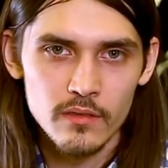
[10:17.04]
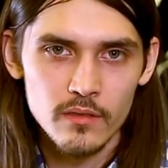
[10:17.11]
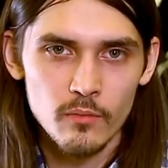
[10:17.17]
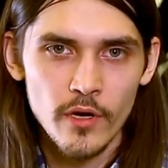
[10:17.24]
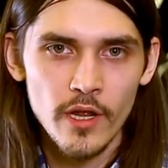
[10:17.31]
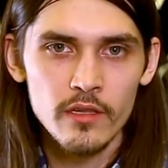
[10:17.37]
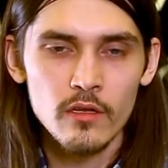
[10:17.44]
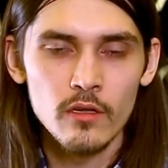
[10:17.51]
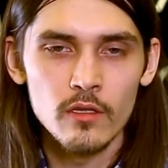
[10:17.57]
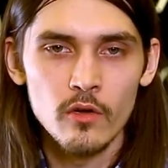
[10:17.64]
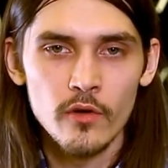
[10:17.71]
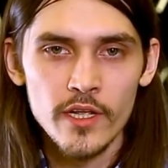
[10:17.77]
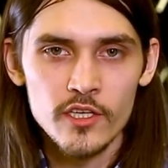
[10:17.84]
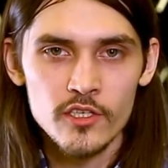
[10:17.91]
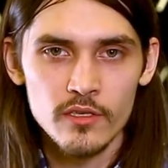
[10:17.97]
Bright
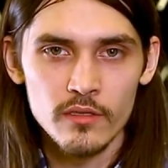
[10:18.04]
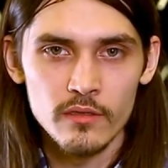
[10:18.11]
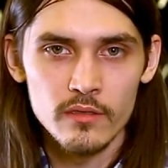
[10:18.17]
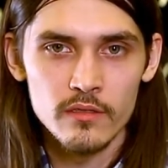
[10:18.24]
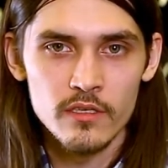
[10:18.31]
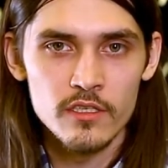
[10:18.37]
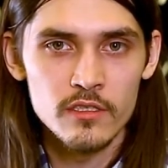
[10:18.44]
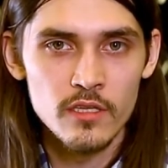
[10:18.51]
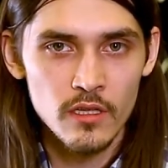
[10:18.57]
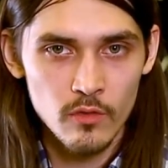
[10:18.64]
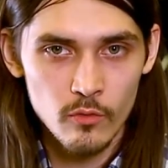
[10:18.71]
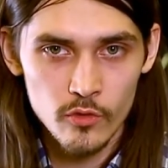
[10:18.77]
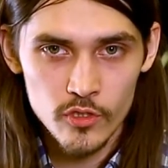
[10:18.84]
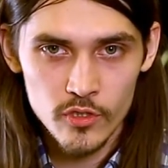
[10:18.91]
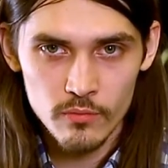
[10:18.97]
coloration
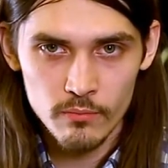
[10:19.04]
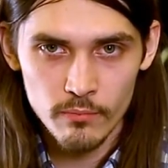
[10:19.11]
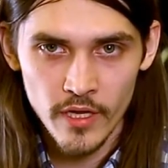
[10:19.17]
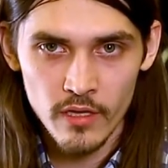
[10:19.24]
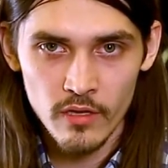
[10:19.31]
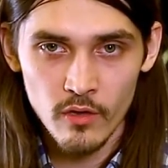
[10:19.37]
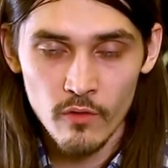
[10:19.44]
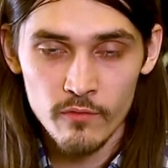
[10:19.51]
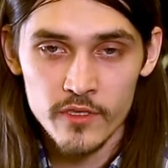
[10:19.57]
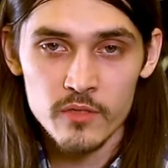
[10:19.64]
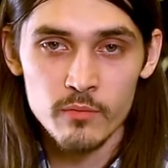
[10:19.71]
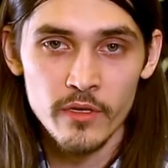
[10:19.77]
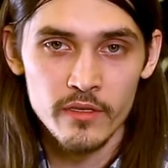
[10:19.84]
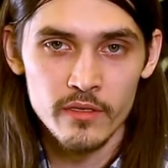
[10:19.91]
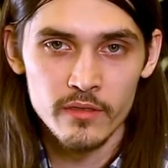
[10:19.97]
distinguishes many of
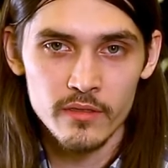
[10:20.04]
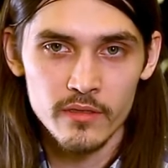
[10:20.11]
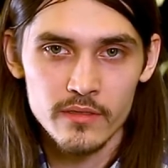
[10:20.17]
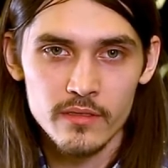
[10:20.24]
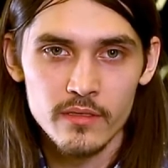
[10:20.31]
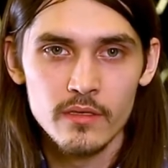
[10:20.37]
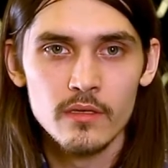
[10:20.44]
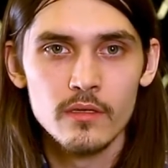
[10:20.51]
these minerals.